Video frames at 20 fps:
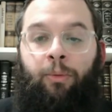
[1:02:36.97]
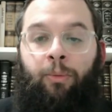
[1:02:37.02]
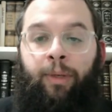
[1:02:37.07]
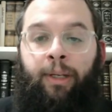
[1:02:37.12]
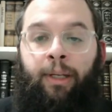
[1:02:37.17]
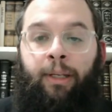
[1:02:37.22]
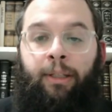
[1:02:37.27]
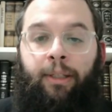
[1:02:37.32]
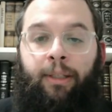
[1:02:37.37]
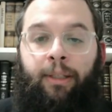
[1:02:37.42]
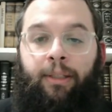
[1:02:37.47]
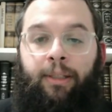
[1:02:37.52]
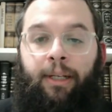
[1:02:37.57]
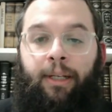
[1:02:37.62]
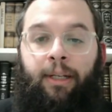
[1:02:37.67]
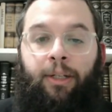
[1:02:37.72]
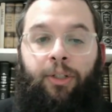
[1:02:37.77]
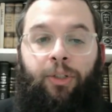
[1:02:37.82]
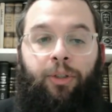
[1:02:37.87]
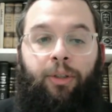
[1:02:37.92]
read, and
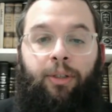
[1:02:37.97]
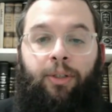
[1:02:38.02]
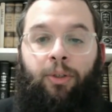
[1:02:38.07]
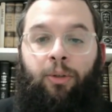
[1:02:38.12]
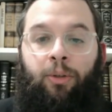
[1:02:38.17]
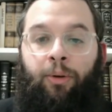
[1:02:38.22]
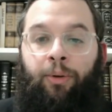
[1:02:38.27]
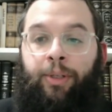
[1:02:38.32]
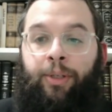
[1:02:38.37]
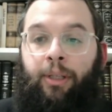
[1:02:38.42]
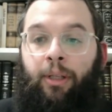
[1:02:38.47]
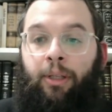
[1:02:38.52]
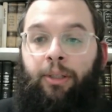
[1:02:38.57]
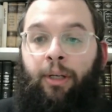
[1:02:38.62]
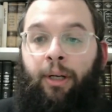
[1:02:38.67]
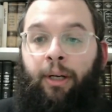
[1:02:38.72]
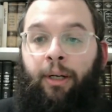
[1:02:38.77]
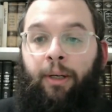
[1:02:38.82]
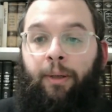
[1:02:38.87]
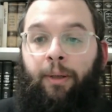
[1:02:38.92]
teach the stories in the
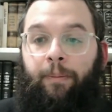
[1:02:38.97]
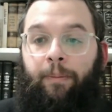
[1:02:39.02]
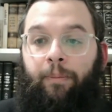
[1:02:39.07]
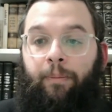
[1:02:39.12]
Torah.